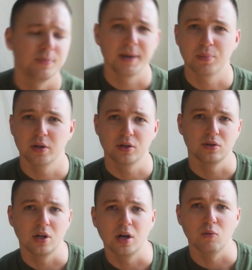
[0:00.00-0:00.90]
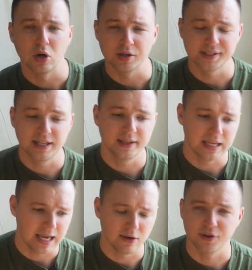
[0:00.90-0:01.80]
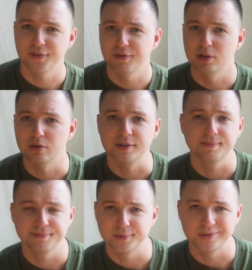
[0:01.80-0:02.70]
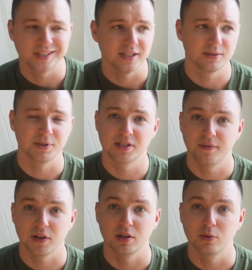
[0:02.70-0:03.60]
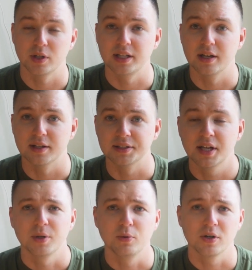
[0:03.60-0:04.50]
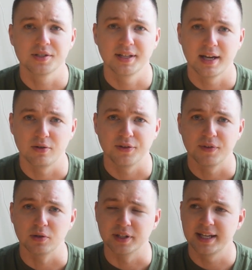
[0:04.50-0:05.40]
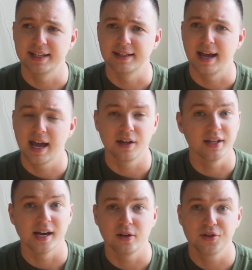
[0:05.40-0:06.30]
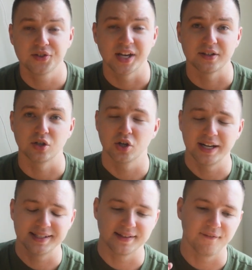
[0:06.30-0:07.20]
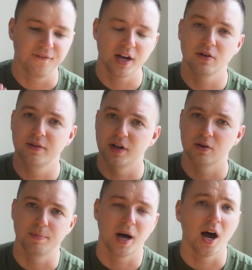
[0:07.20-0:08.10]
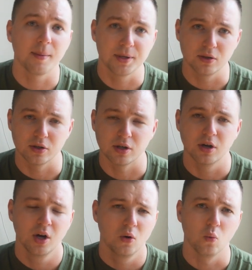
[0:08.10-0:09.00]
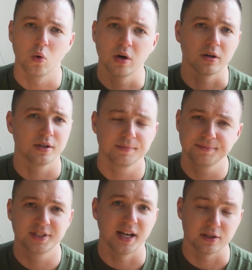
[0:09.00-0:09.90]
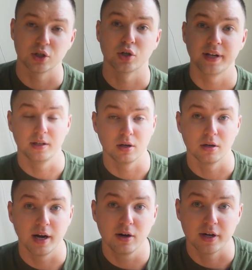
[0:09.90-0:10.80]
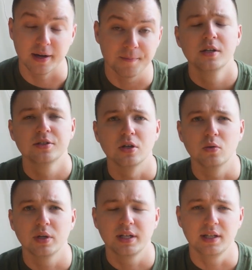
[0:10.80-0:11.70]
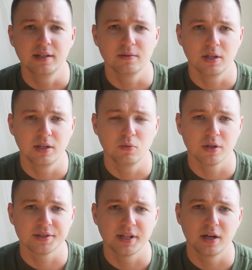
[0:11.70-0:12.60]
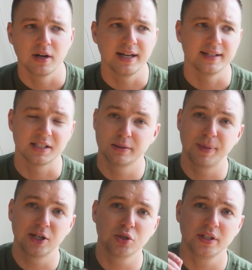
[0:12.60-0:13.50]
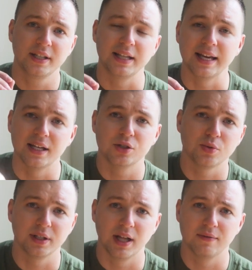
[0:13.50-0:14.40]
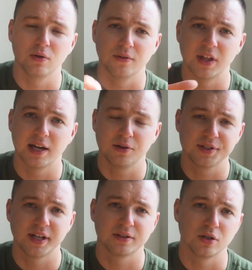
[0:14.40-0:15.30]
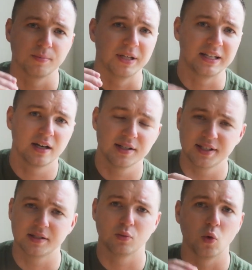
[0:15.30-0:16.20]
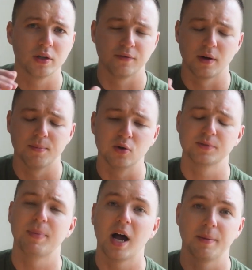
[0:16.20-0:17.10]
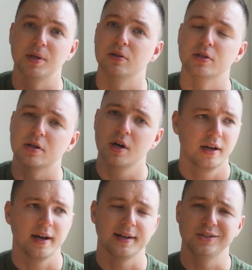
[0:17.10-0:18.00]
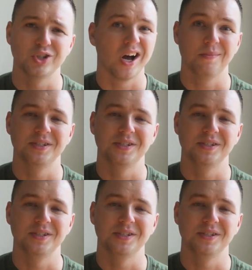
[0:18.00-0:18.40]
my brother-in-law works in the health field. I won't say specifically what he does, but he works in the health field, and the health sector is a very, very popular work sector in our area. So he works there, and especially in the entry level of the health sector, because it's one of our most popular job